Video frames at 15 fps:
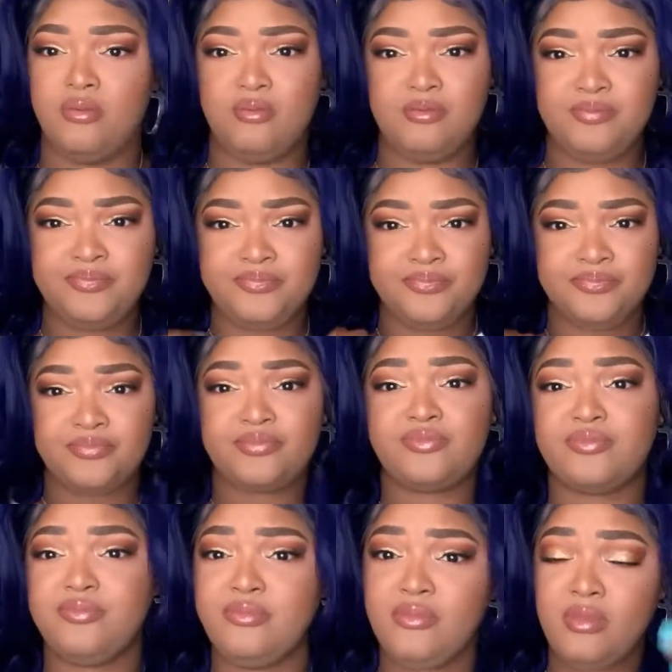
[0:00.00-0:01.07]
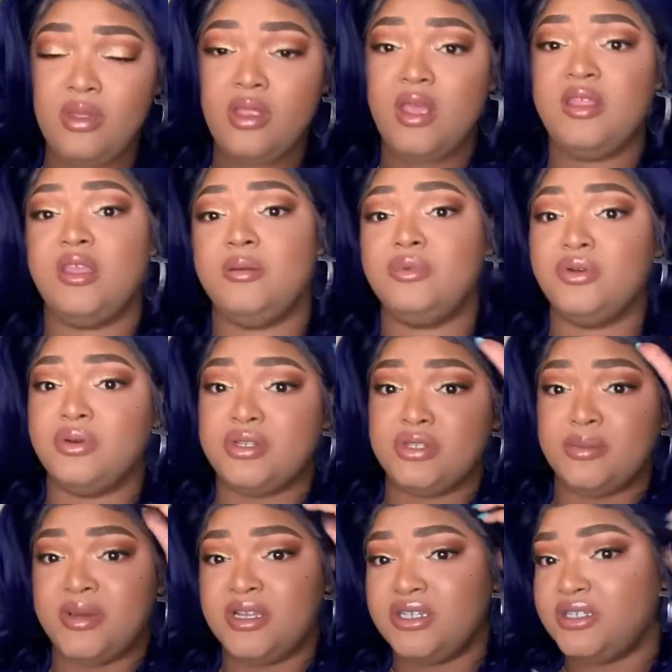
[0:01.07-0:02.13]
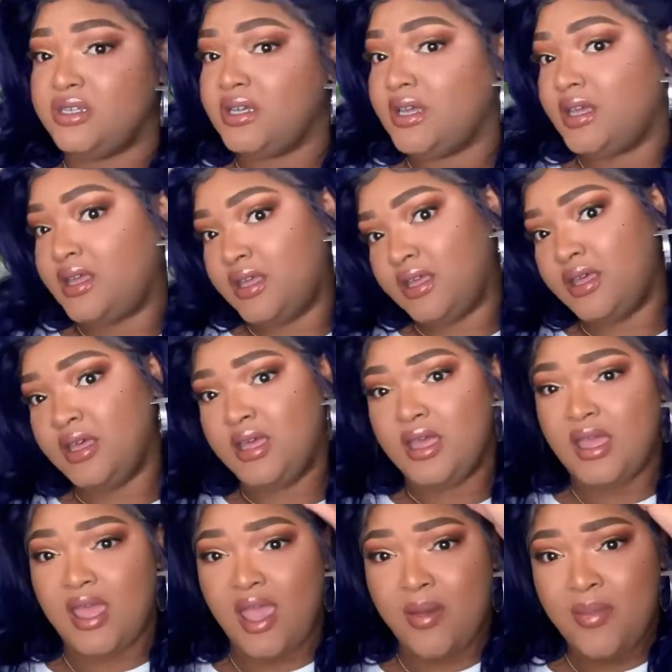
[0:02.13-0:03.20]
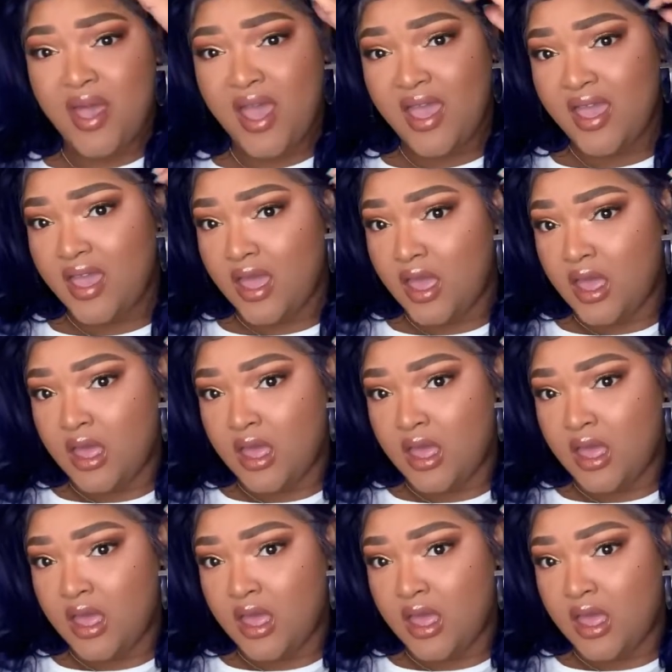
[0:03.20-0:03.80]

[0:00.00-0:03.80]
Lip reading: I think I'm doing too much. Am I?